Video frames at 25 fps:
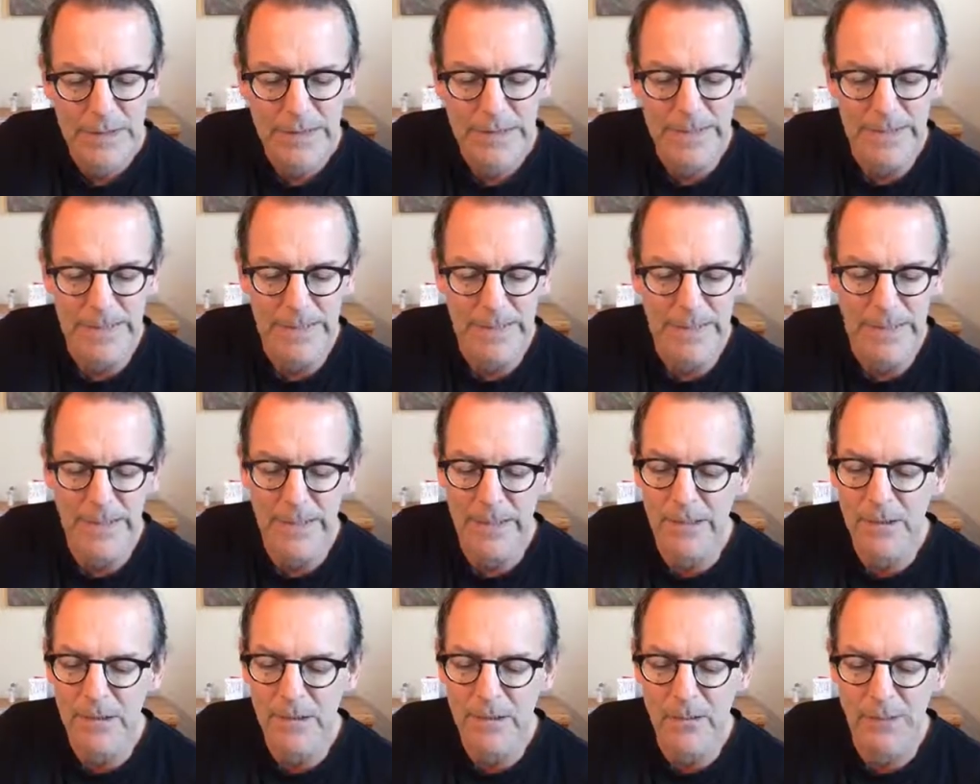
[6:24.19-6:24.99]
the
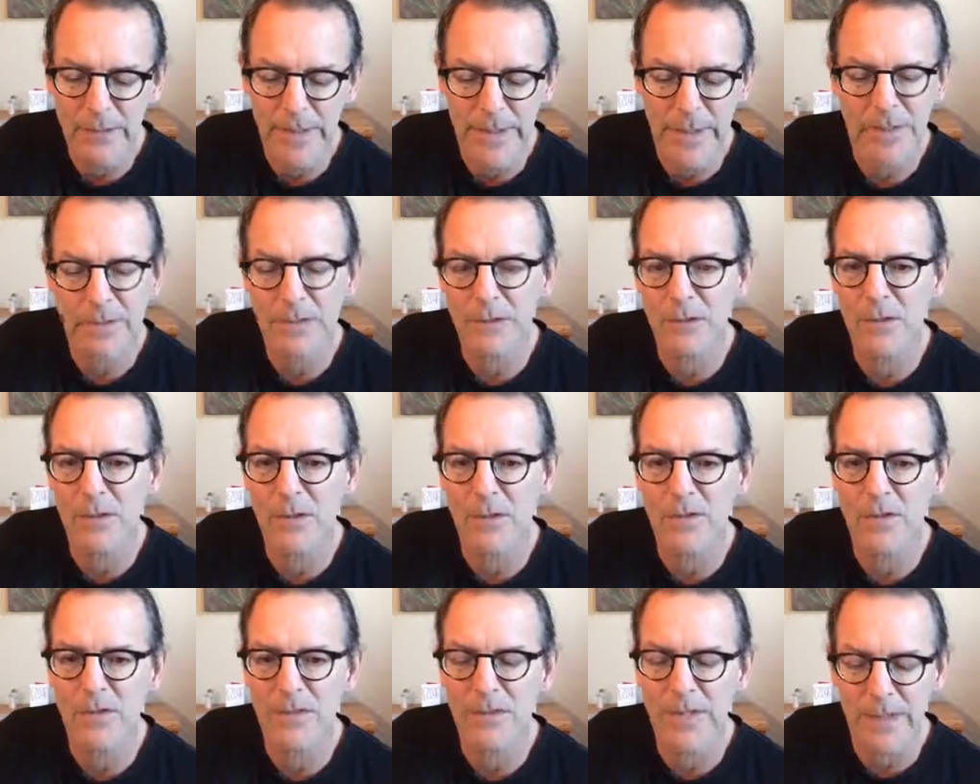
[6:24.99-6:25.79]
ego makes no
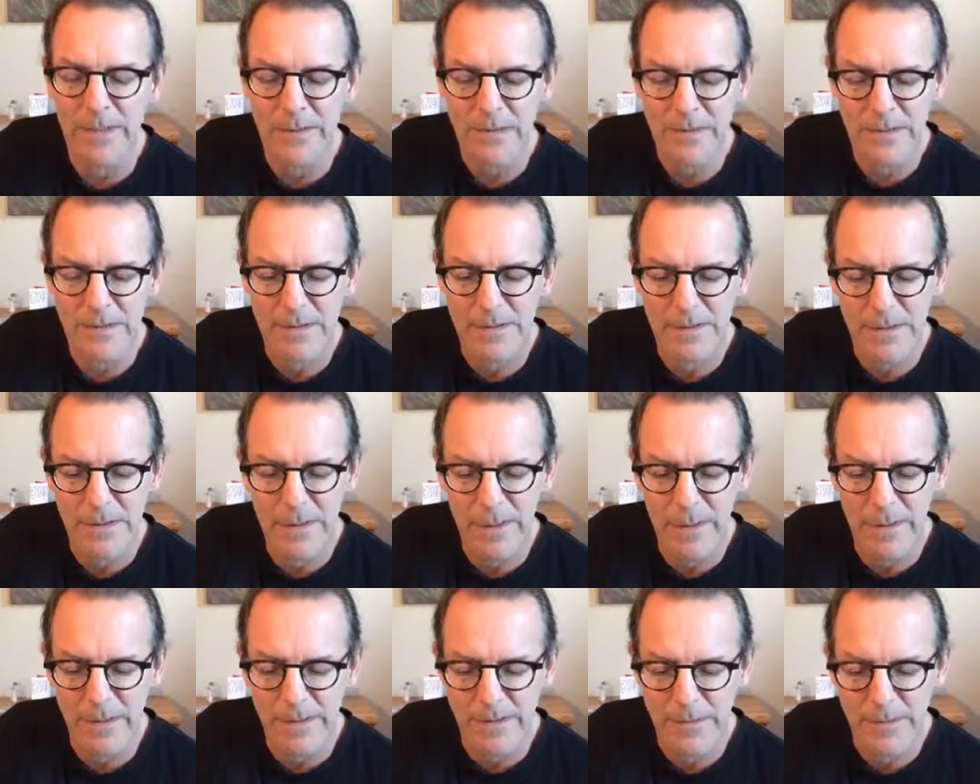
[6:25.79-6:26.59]
sense,
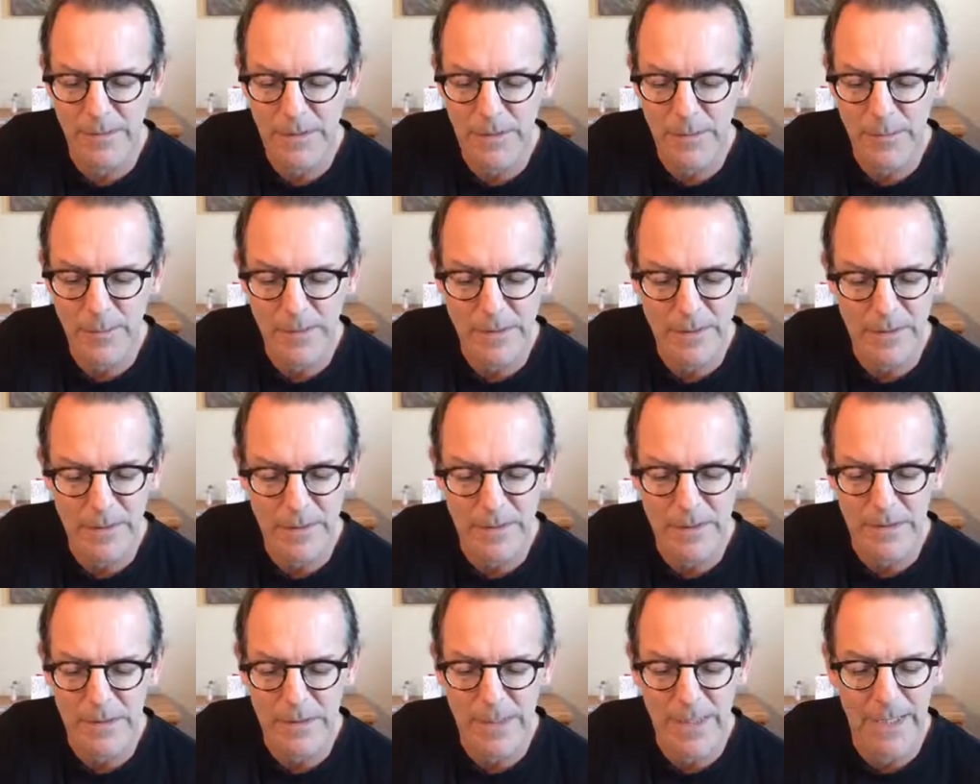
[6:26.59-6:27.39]
and the
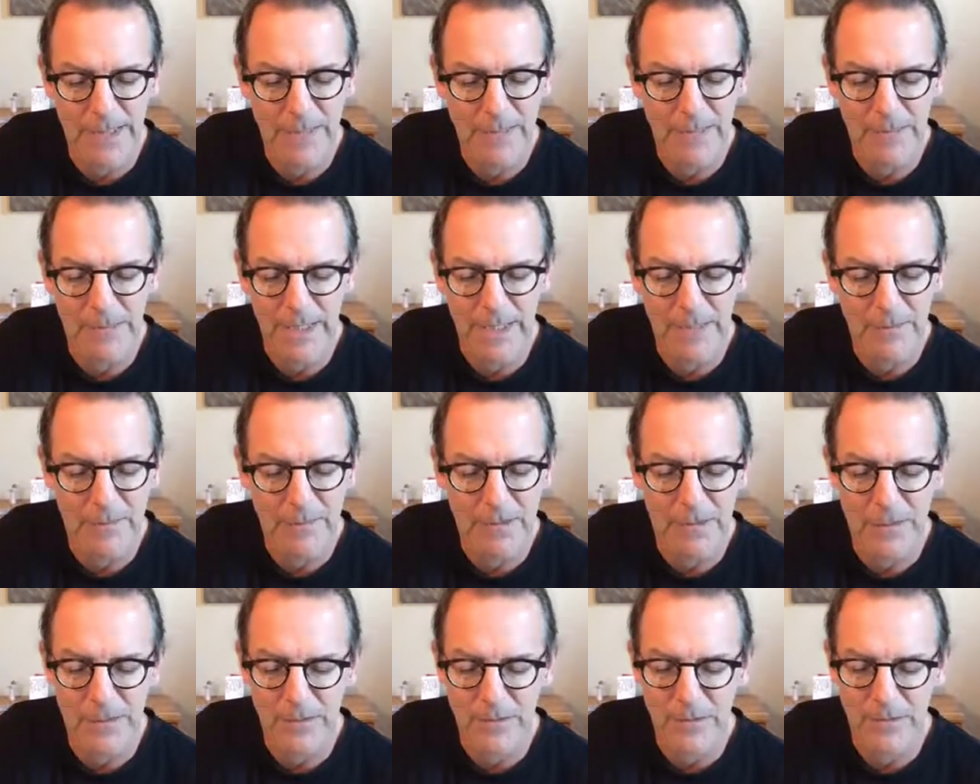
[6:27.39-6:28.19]
spirit does not attempt
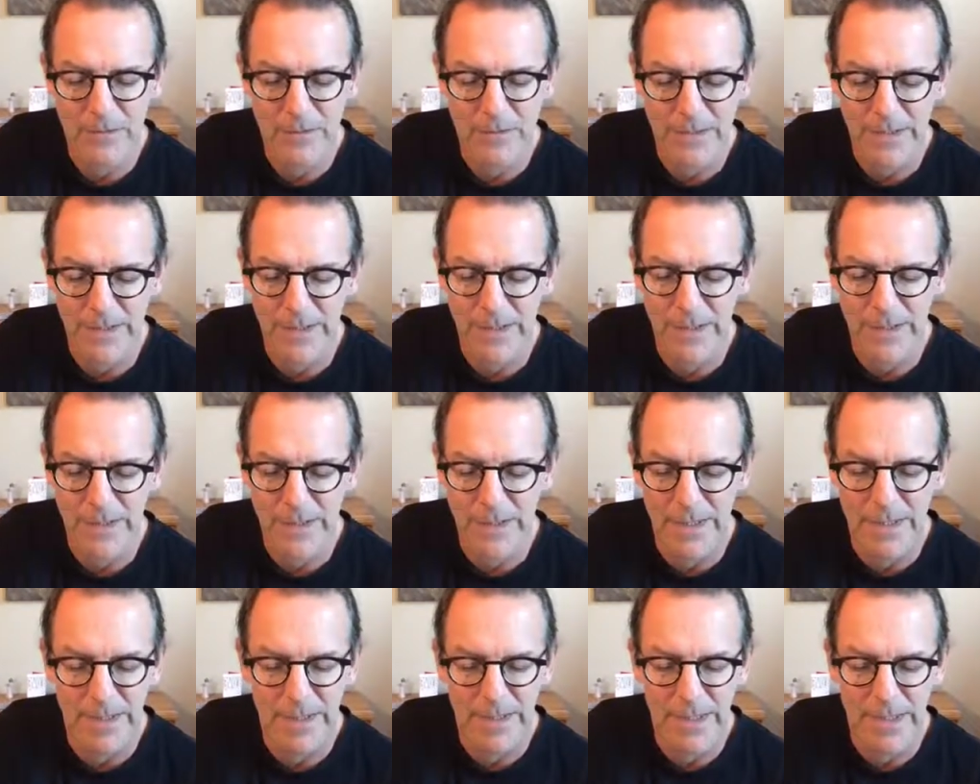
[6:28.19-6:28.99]
to understand
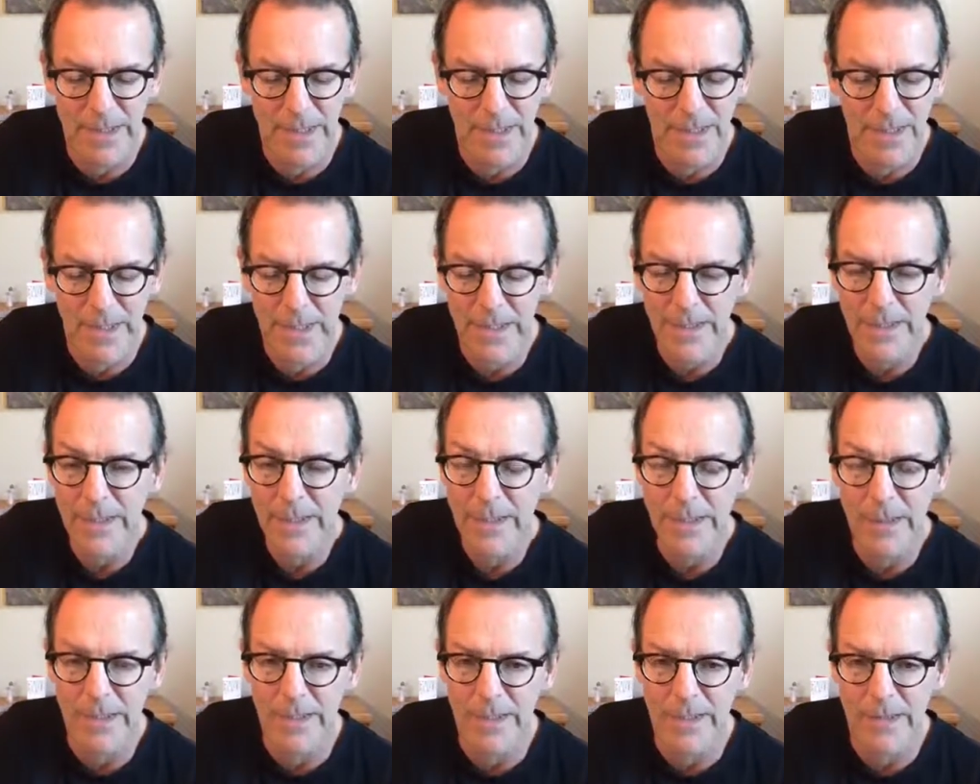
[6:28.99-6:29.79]
that
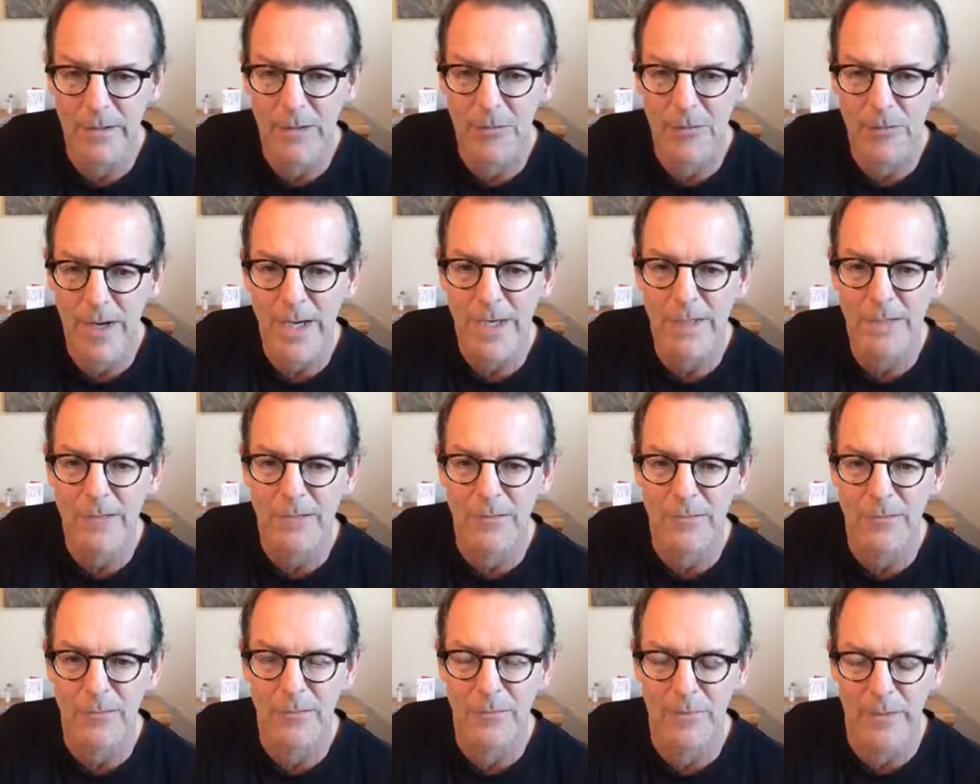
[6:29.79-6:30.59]
anything that
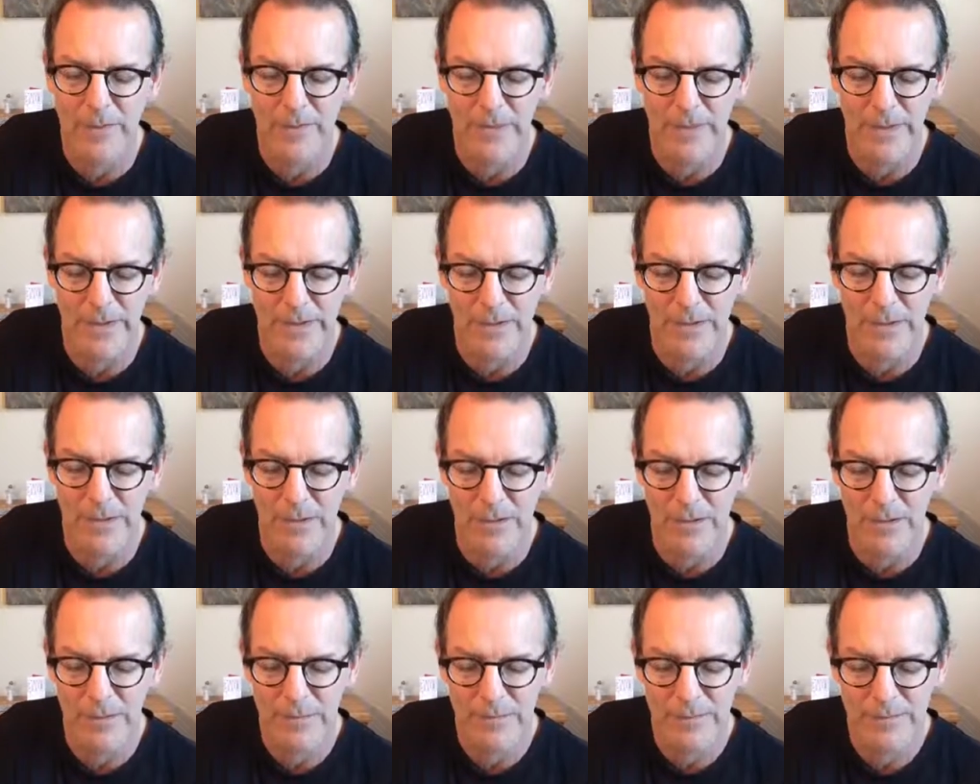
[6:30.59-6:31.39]
arises from ego.